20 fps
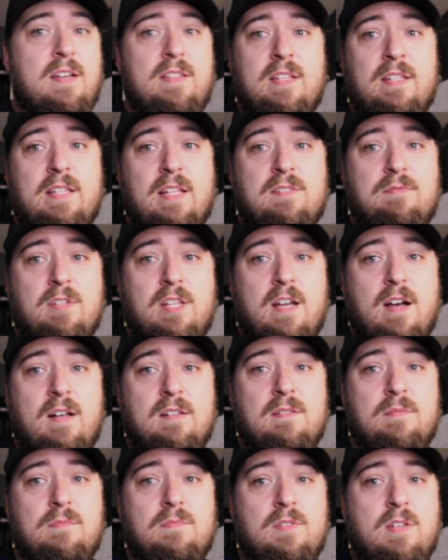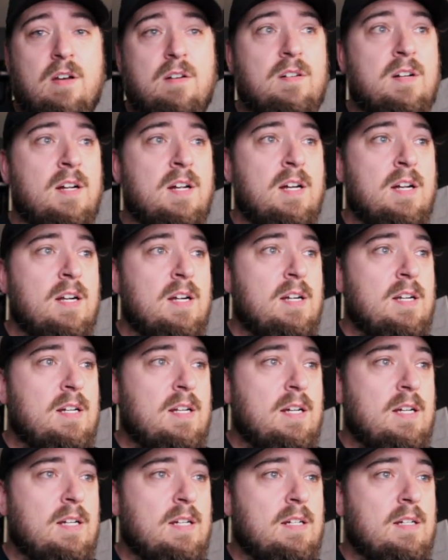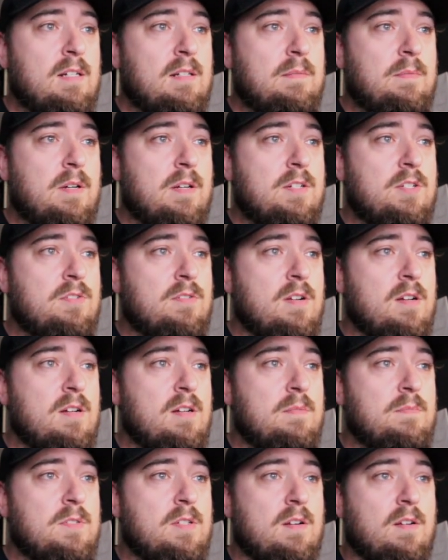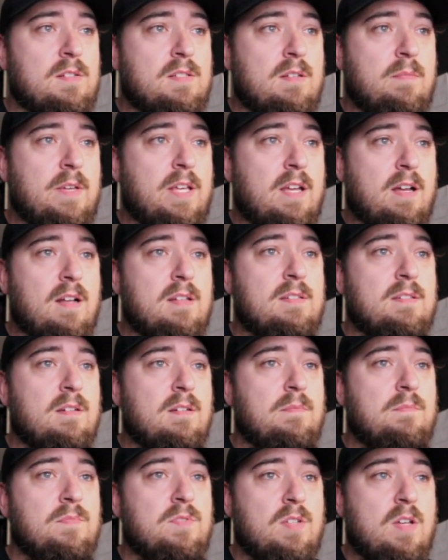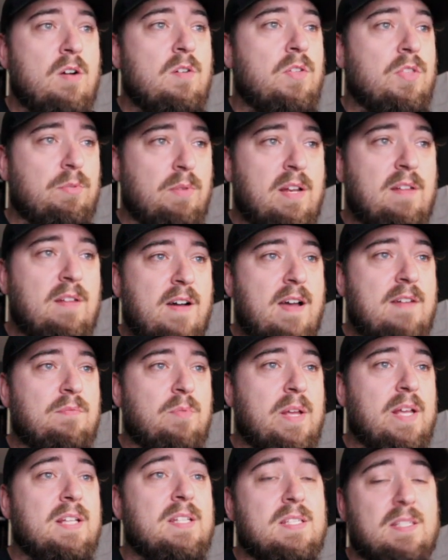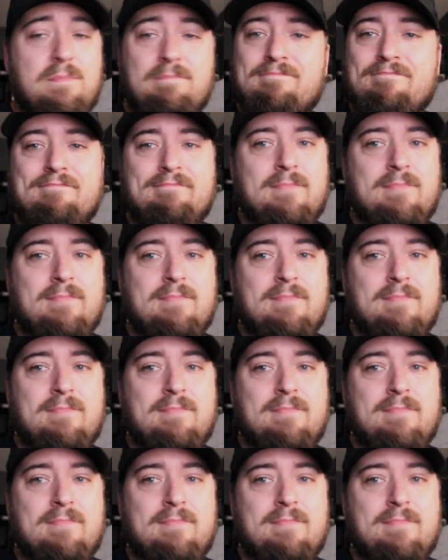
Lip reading: I think that's really awesome. So our drums are all semi-custom. So to 5 weeks.